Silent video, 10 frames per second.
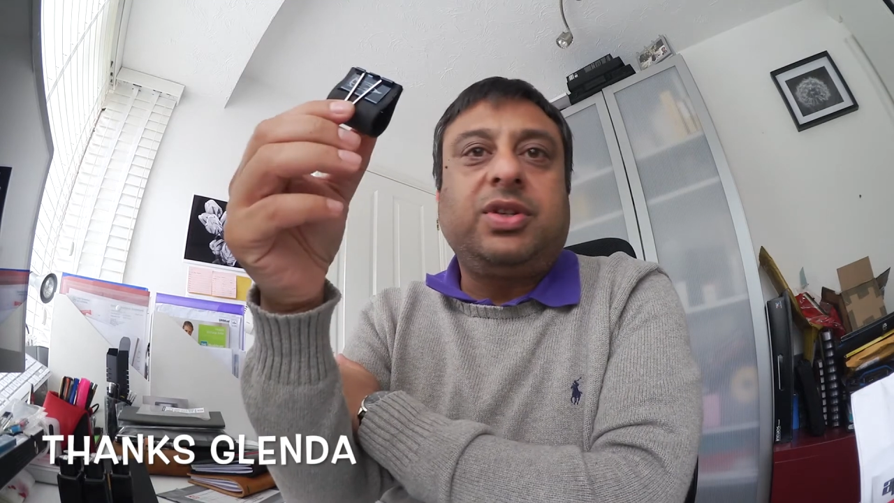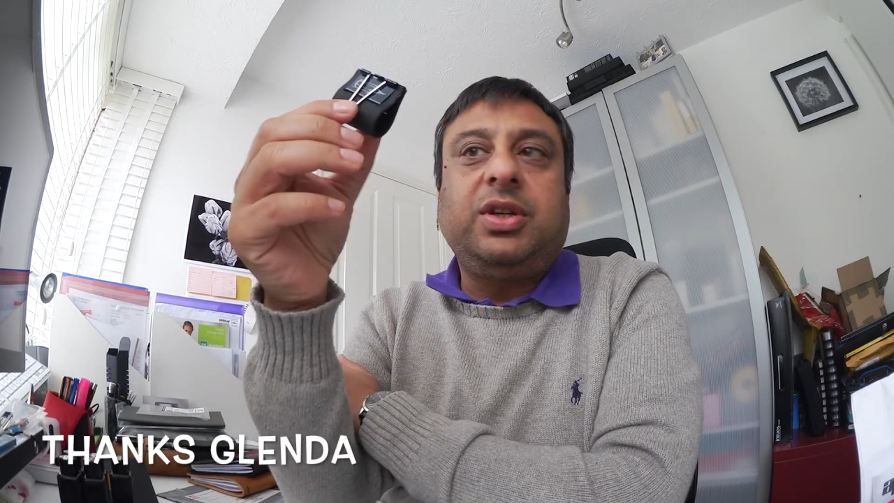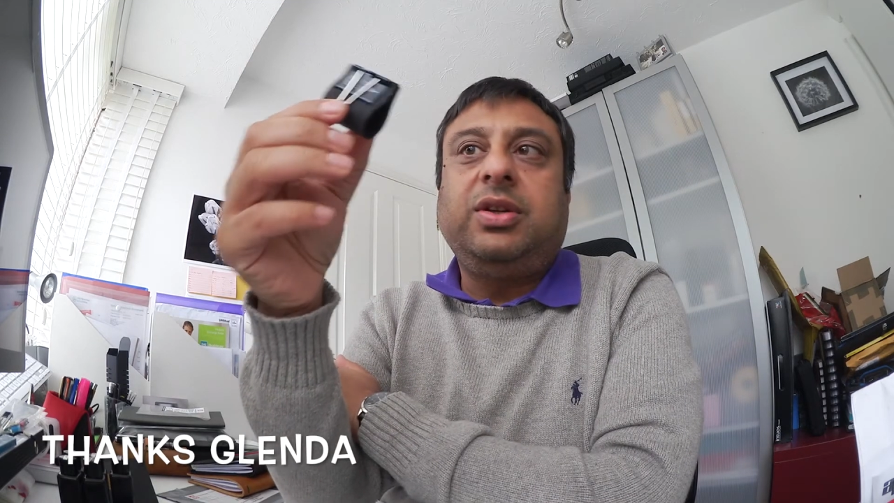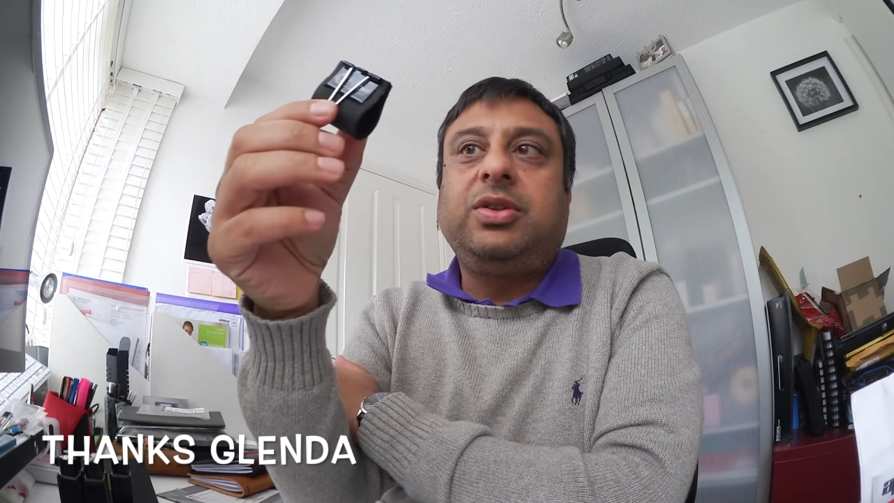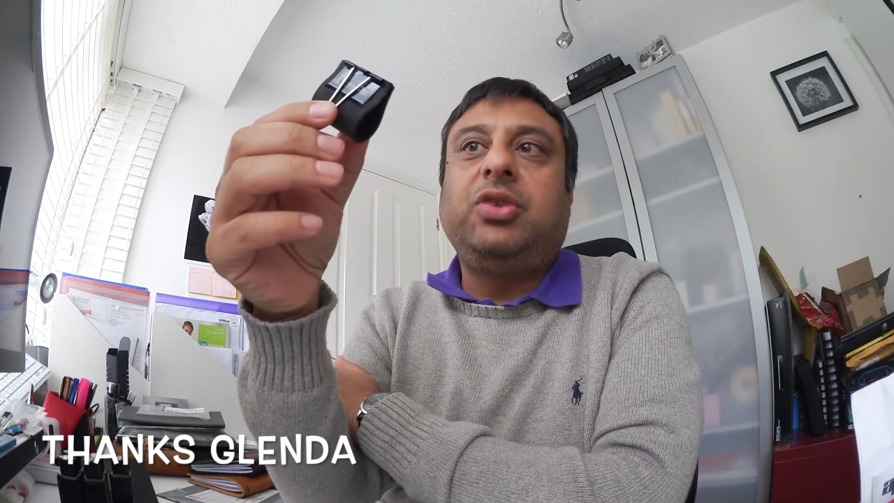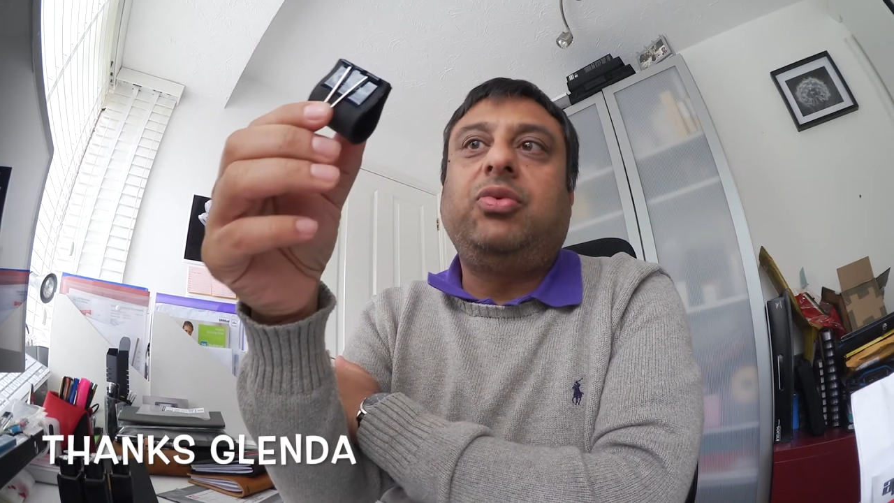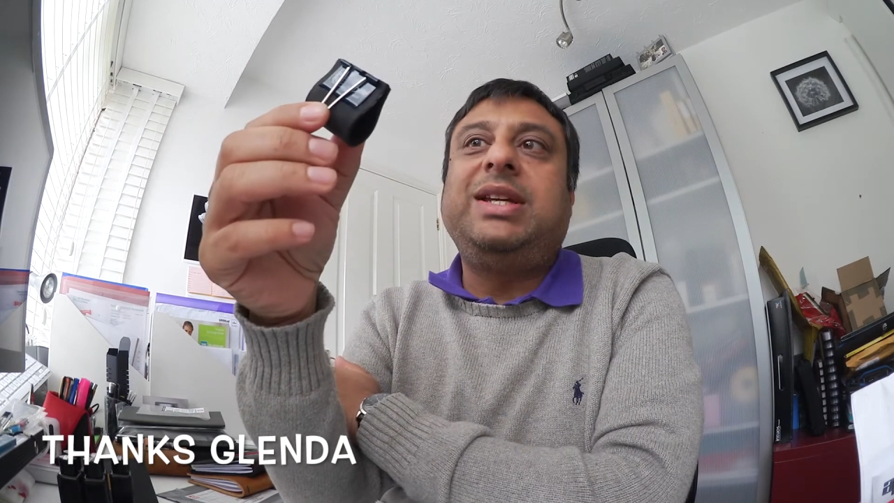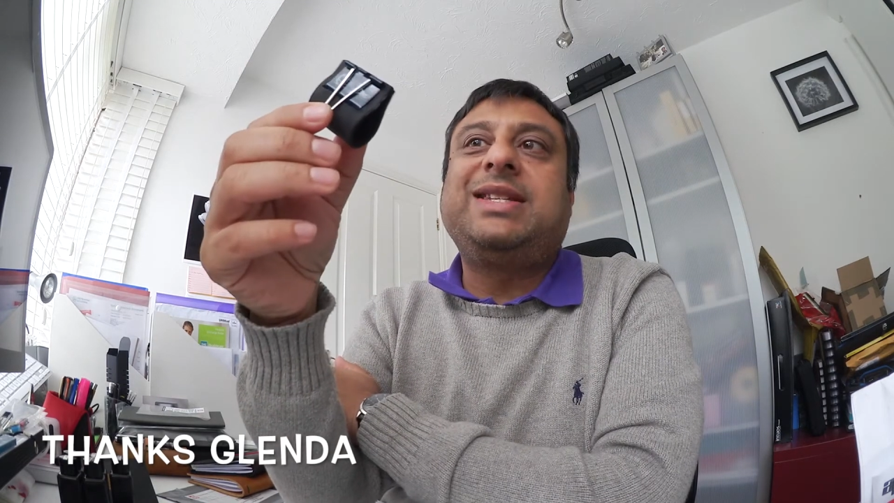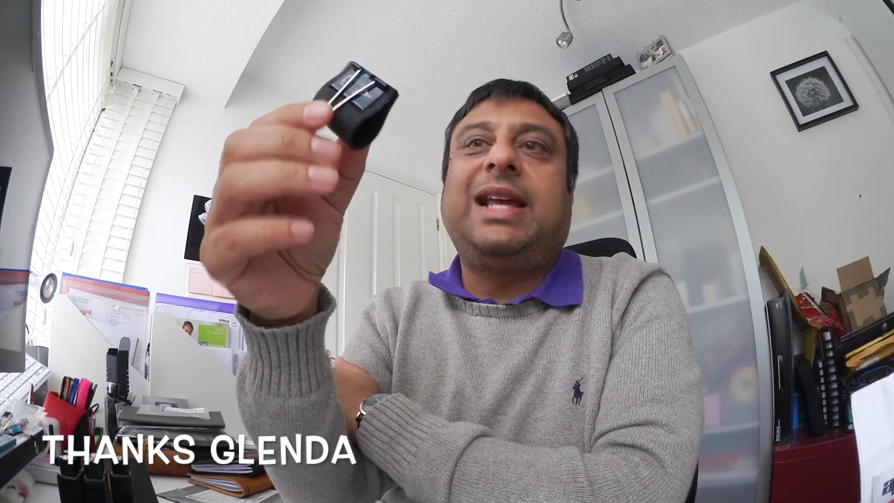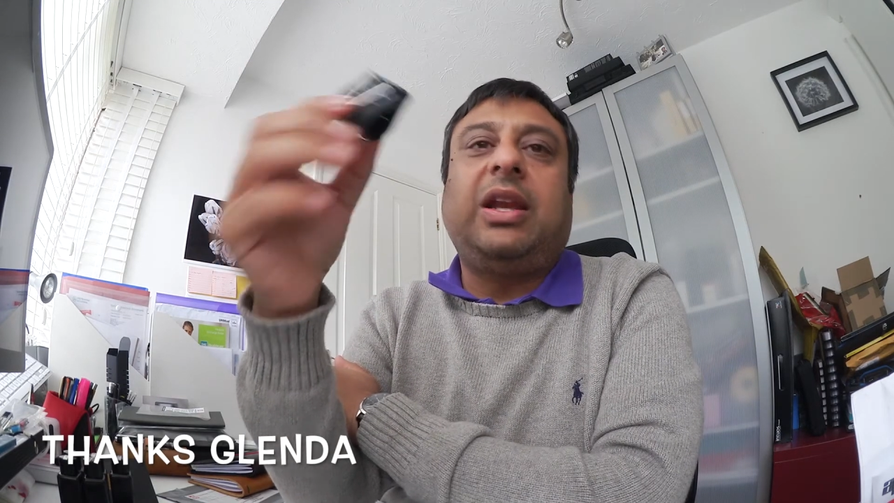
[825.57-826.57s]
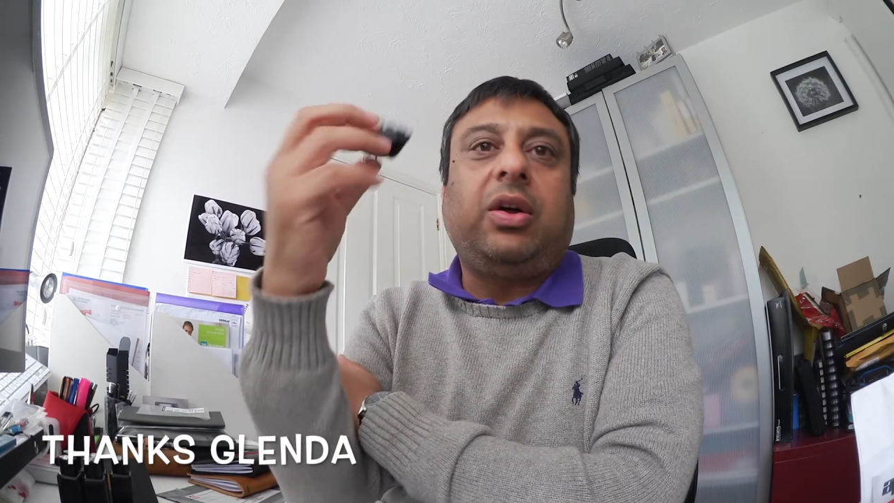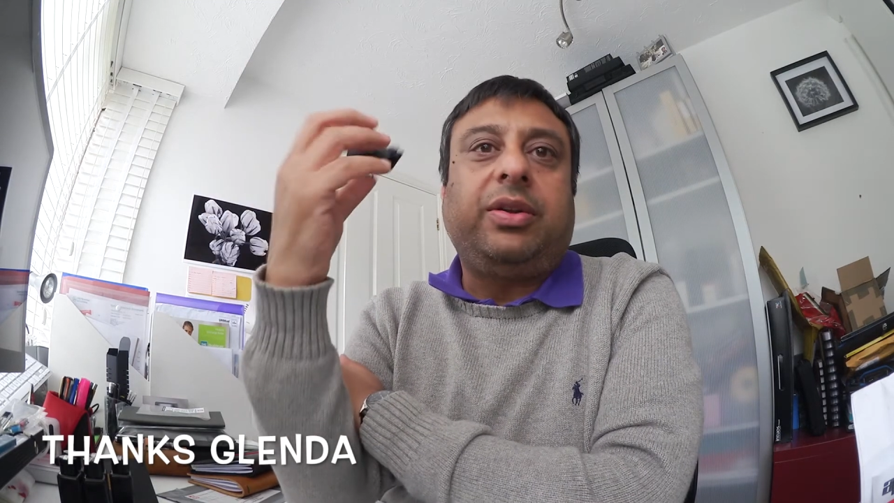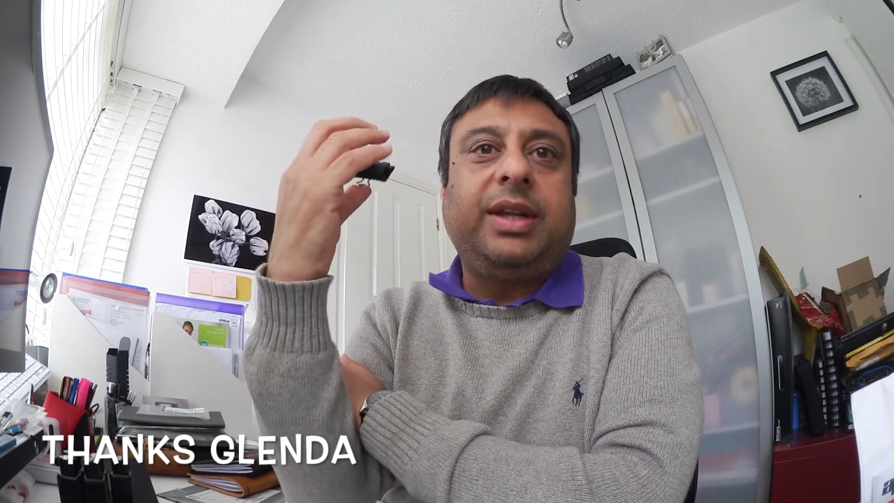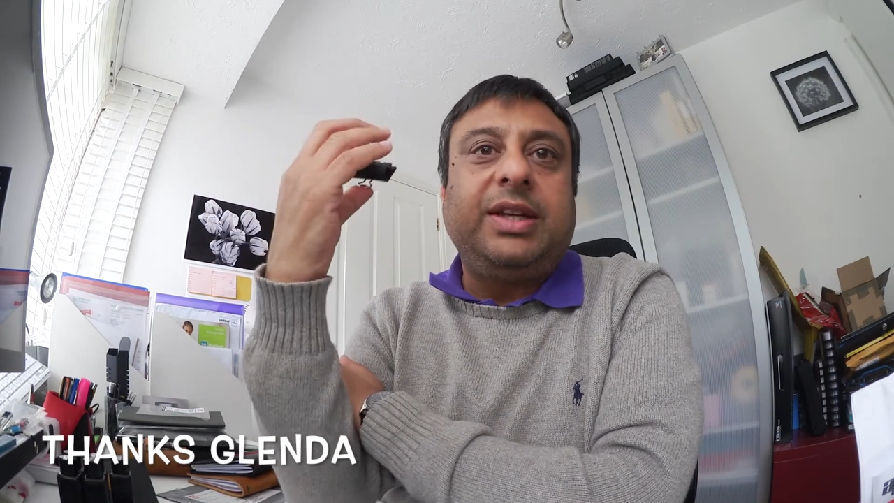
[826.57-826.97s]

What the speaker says: to resell on.